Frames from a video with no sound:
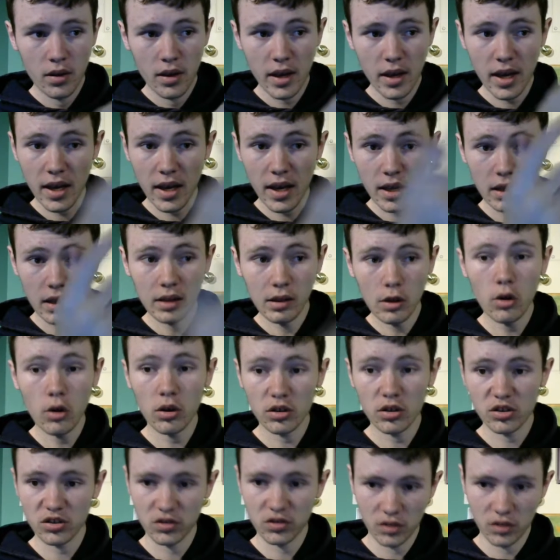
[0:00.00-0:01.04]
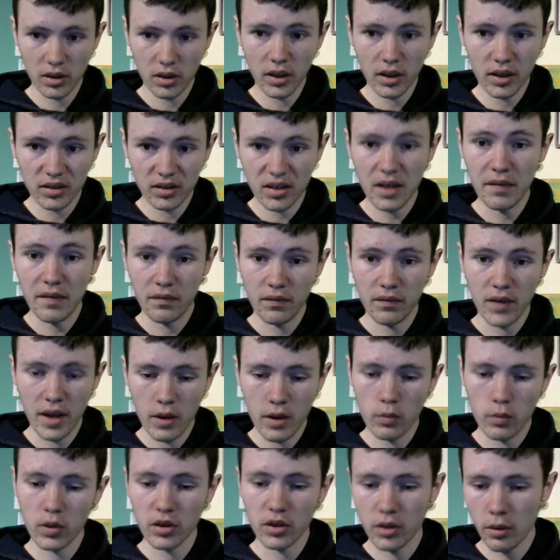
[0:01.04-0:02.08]
it looks as if it
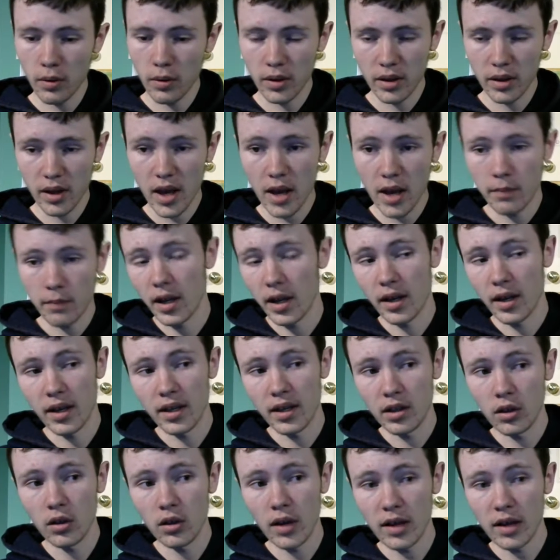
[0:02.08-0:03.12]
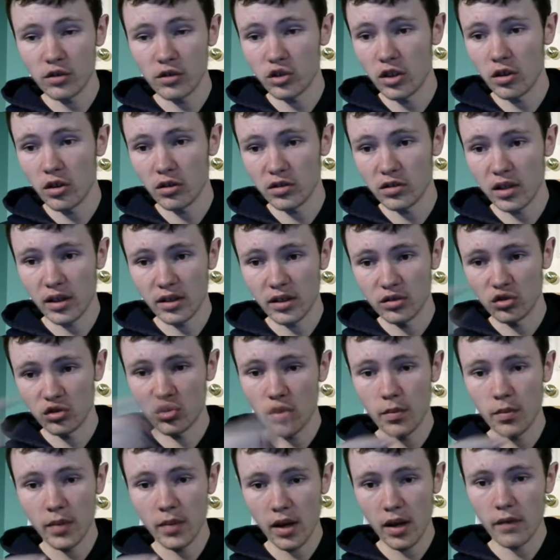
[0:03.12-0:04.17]
would do in the game, like it actually looks like it's
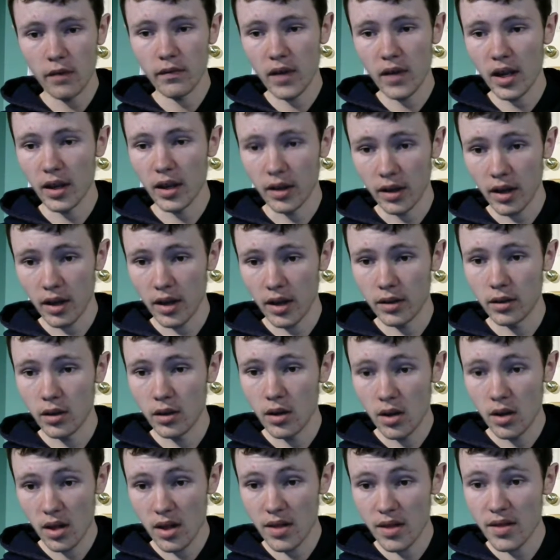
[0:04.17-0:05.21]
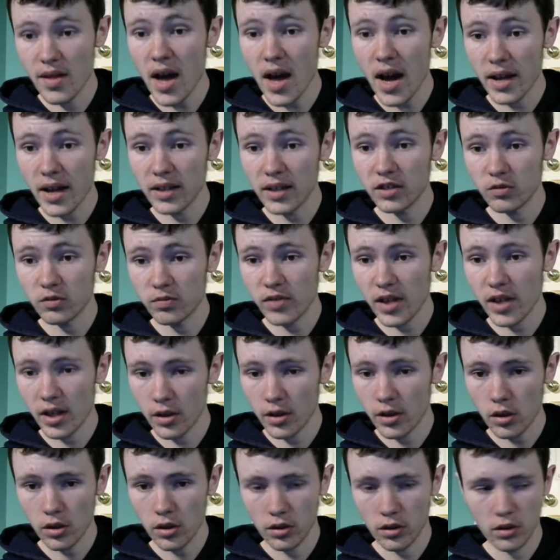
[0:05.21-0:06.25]
jumping out the ink, and that is pretty
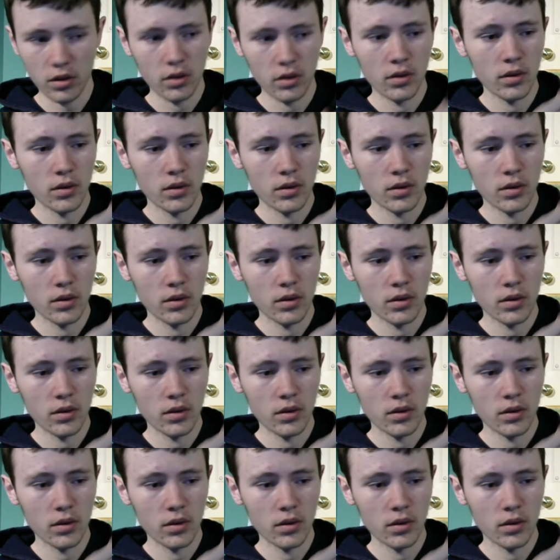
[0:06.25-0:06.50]
good.